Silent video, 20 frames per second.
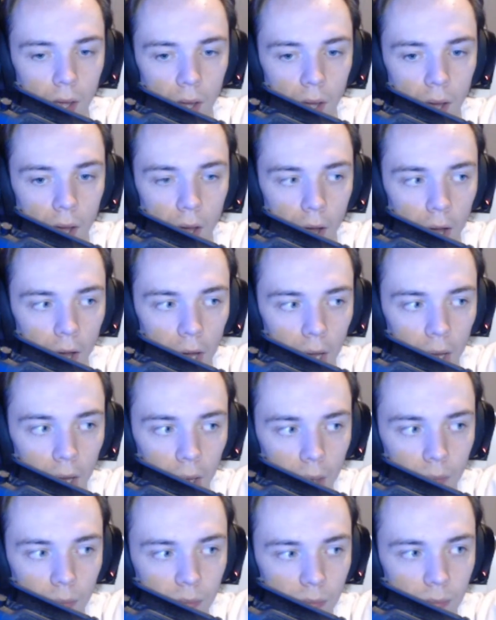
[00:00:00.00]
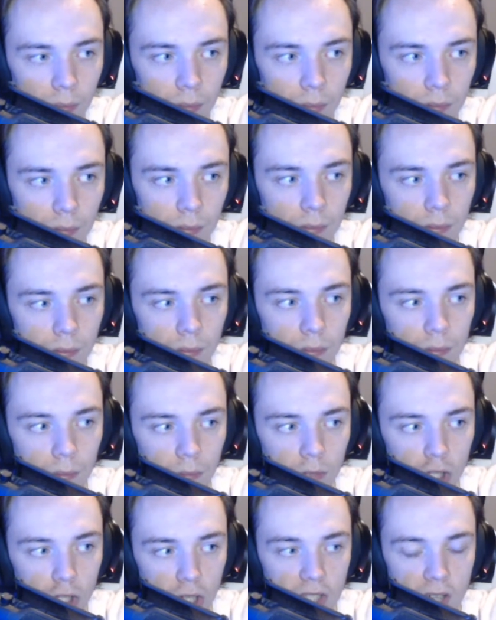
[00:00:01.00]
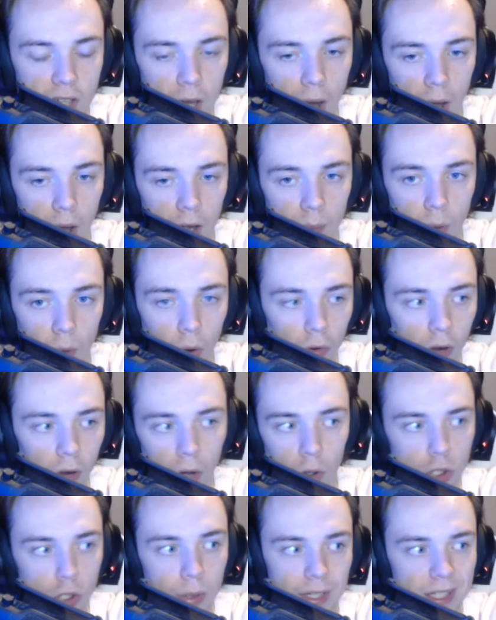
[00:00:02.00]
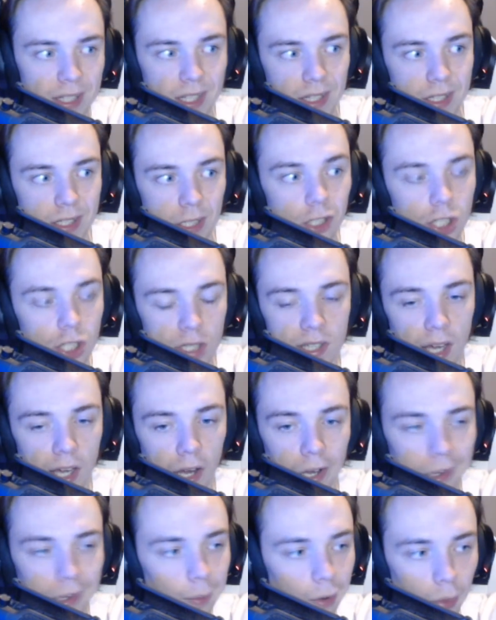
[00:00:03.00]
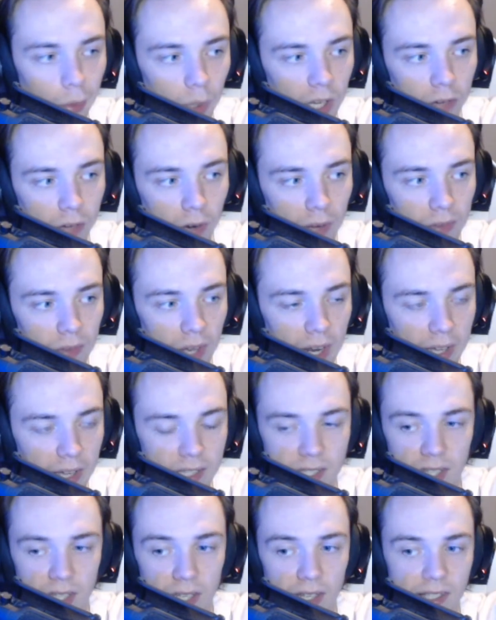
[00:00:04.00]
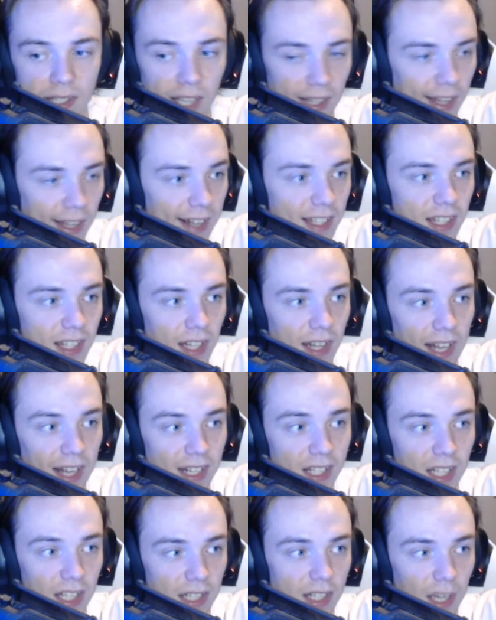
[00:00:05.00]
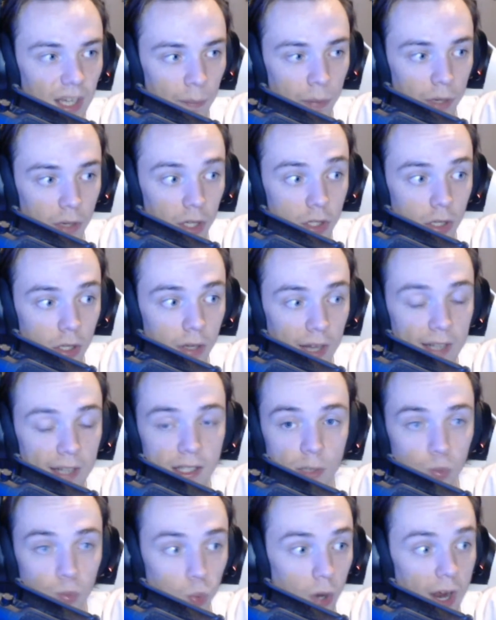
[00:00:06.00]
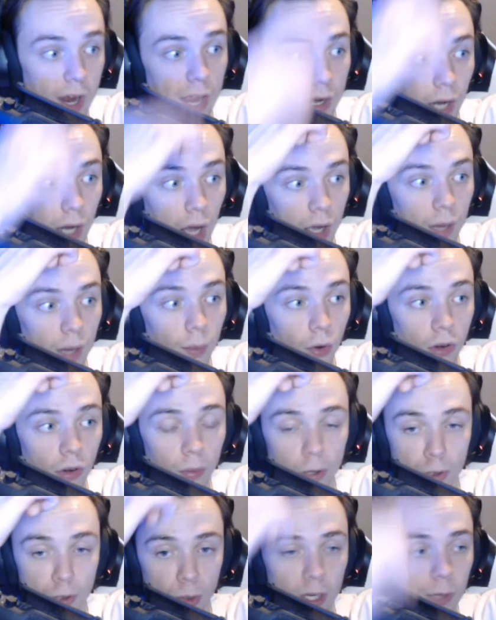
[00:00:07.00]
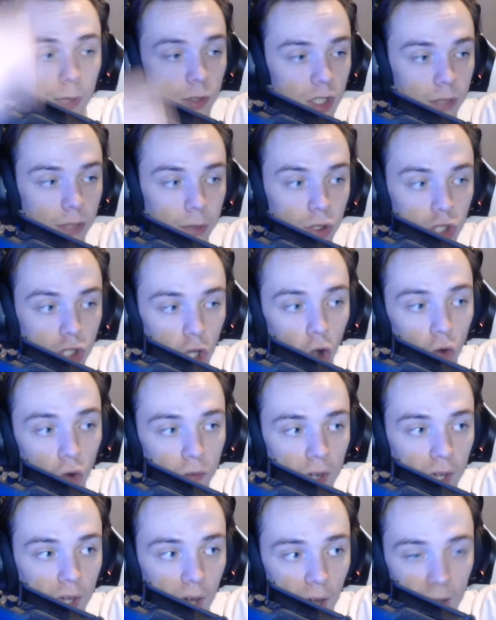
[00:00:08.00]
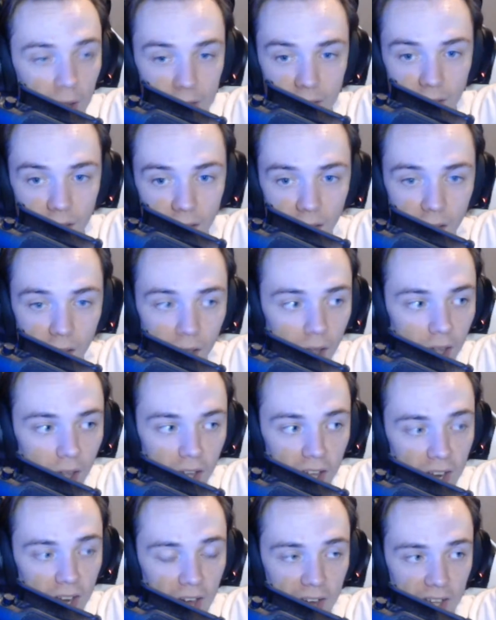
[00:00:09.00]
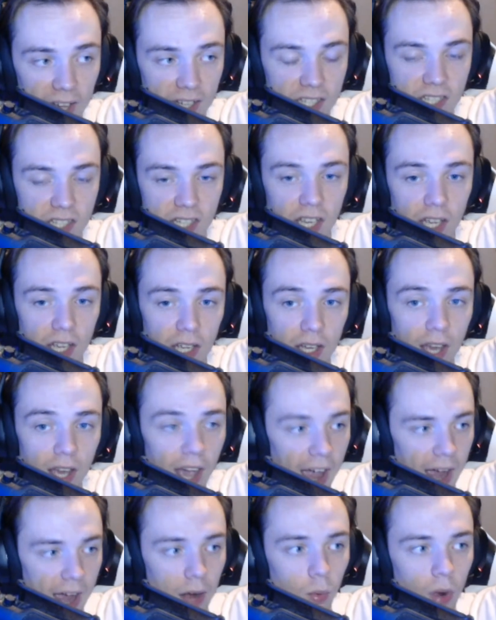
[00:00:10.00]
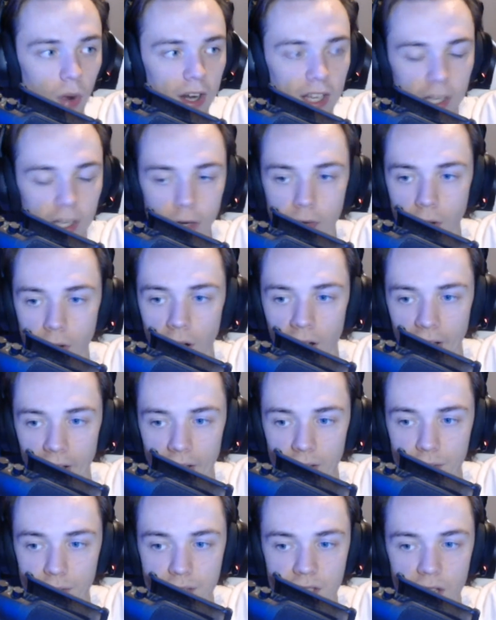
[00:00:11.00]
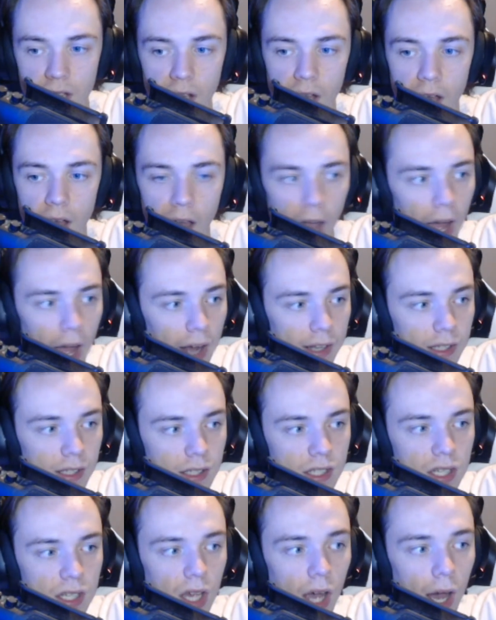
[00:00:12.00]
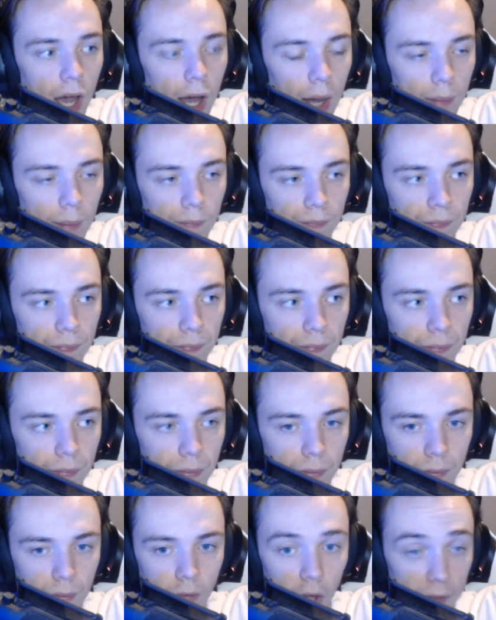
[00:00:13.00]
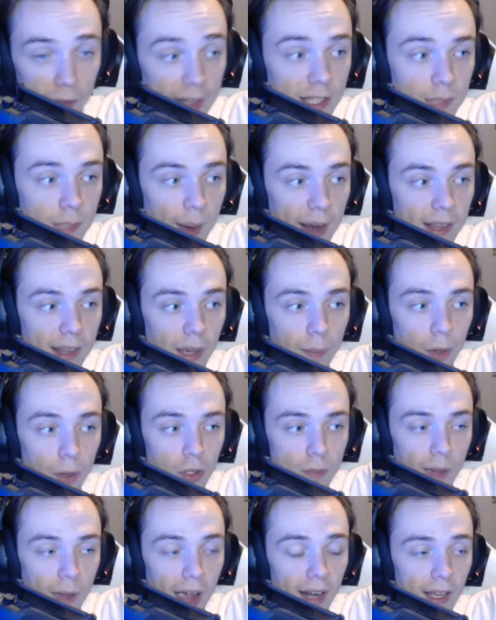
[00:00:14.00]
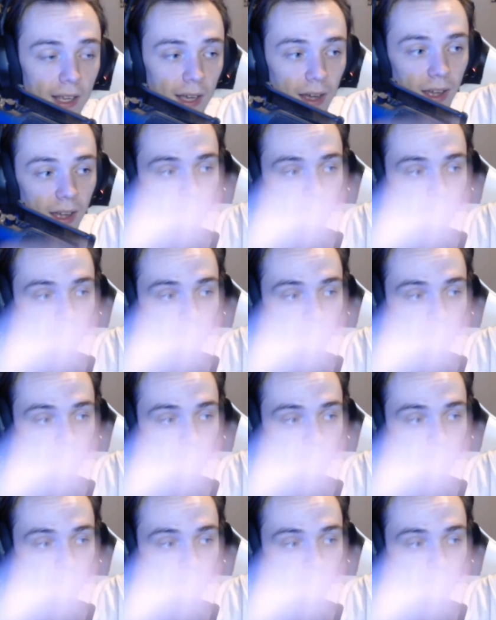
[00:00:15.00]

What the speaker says: Shinsuke Nakamura, or 2016 Shinsuke Nakamura when he arrived in NXT. It's like, that's the tip of the... that's where Nakamura was when he was the most over guy in NXT, and when he arrived at on that SmackDown post-Mania,